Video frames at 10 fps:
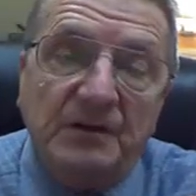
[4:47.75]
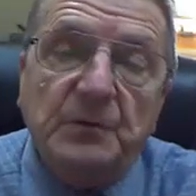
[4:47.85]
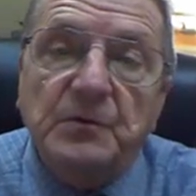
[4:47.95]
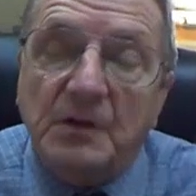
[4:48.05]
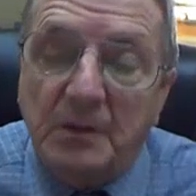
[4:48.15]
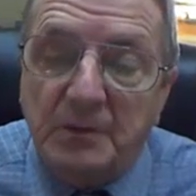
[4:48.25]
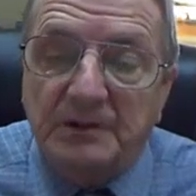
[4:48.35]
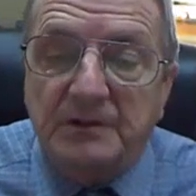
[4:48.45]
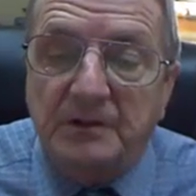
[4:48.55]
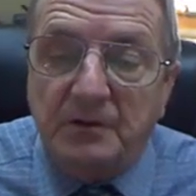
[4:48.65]
So that's what you're
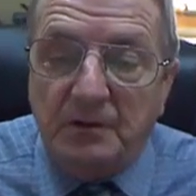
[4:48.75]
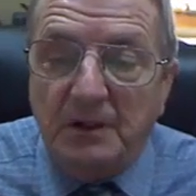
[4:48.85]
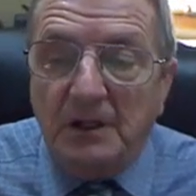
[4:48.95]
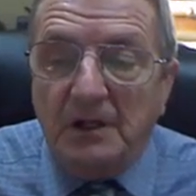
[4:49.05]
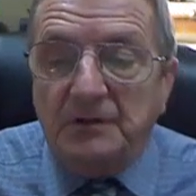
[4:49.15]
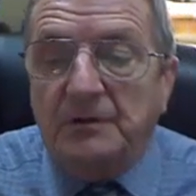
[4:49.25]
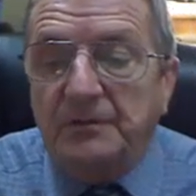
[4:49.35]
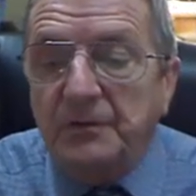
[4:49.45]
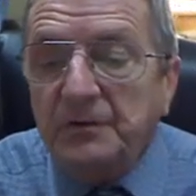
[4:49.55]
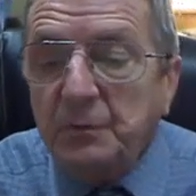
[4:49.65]
coming into here.
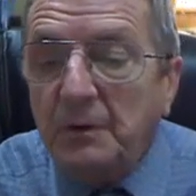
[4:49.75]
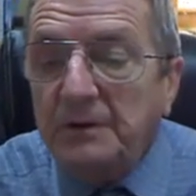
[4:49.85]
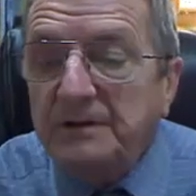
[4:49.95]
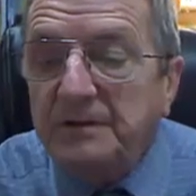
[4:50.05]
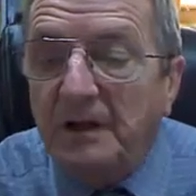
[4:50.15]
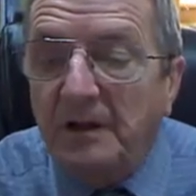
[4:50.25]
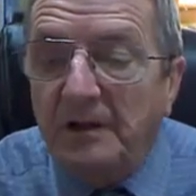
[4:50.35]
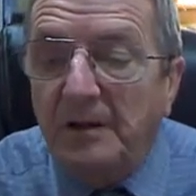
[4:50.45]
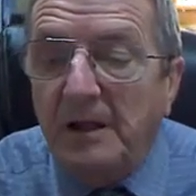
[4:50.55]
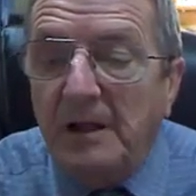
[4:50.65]
So the first one is
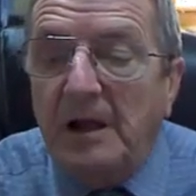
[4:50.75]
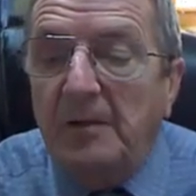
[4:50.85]
a